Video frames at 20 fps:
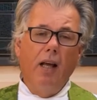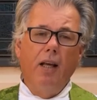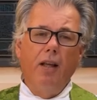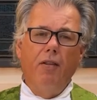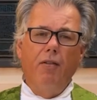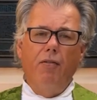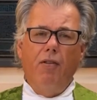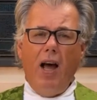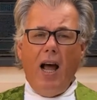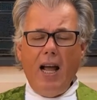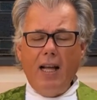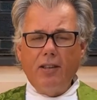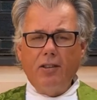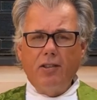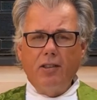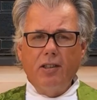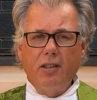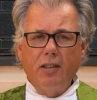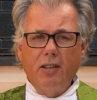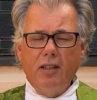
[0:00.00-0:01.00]

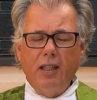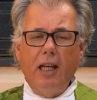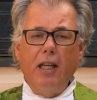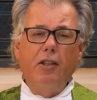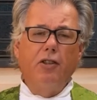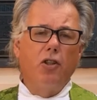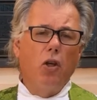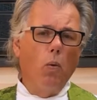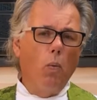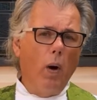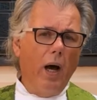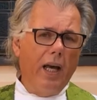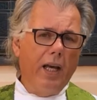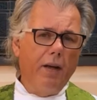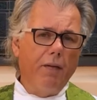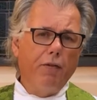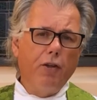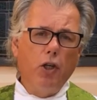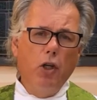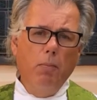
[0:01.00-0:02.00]
That is the way
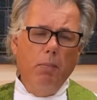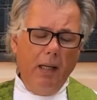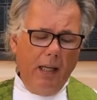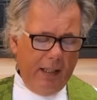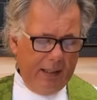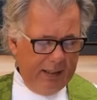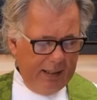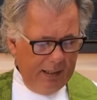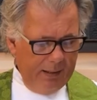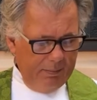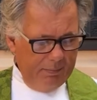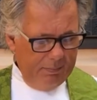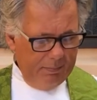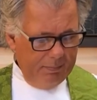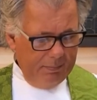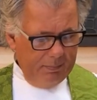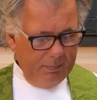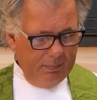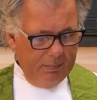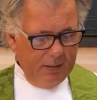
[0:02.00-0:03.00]
of humility.
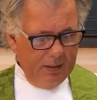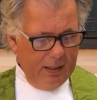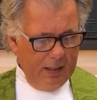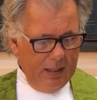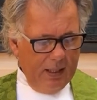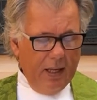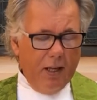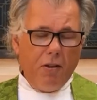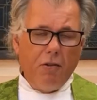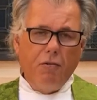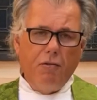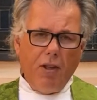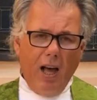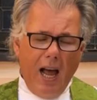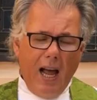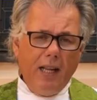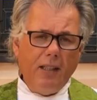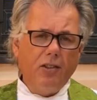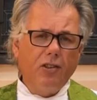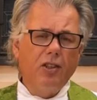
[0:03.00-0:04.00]

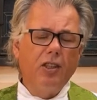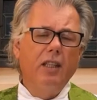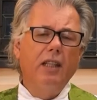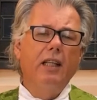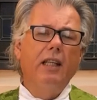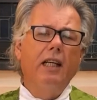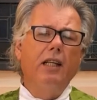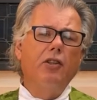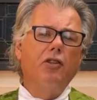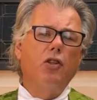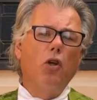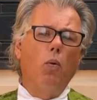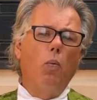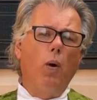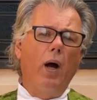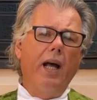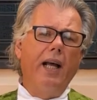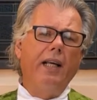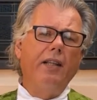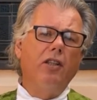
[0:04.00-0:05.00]
That is the
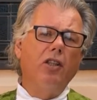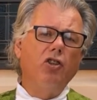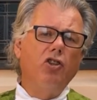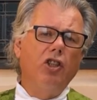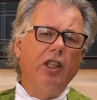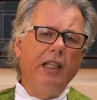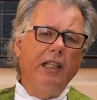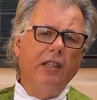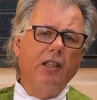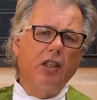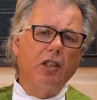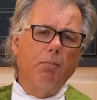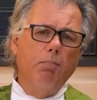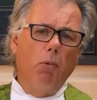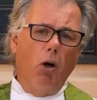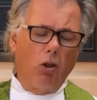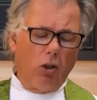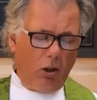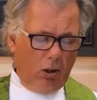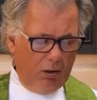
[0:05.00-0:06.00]
way that Jesus
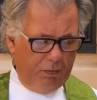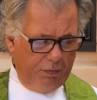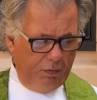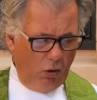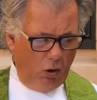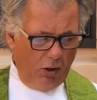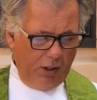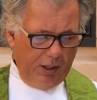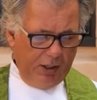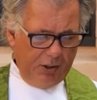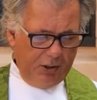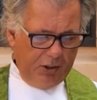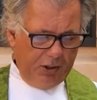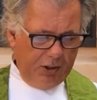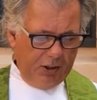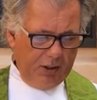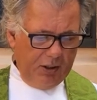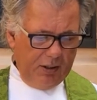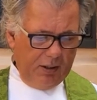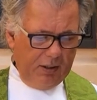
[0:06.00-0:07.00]
modelled for
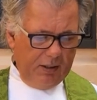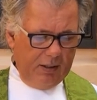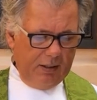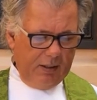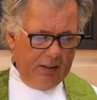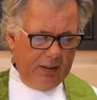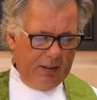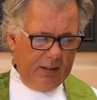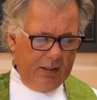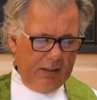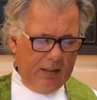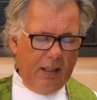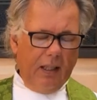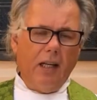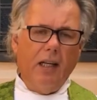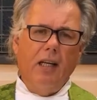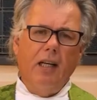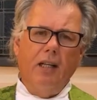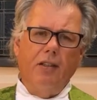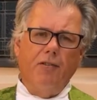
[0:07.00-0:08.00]
us.
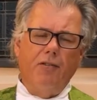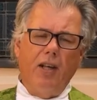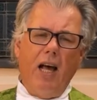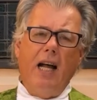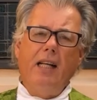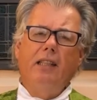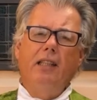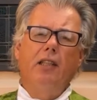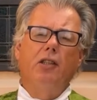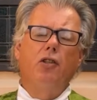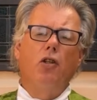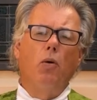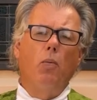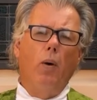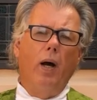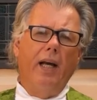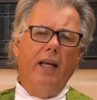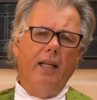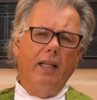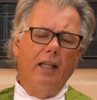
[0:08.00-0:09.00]
And that is the
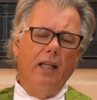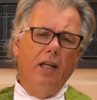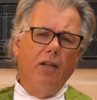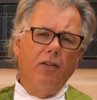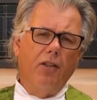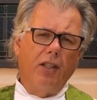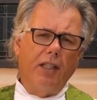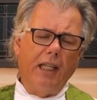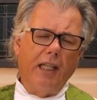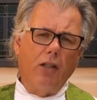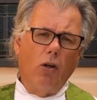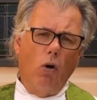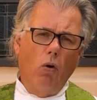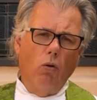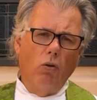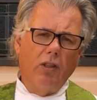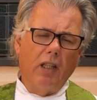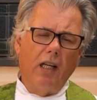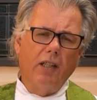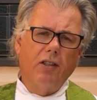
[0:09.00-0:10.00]
way that he
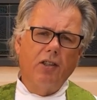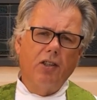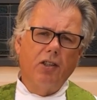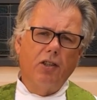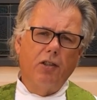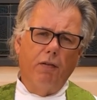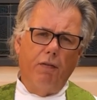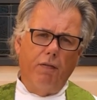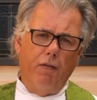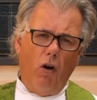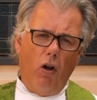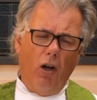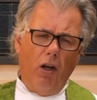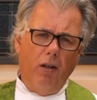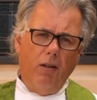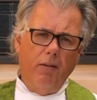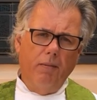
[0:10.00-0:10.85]
calls us to follow.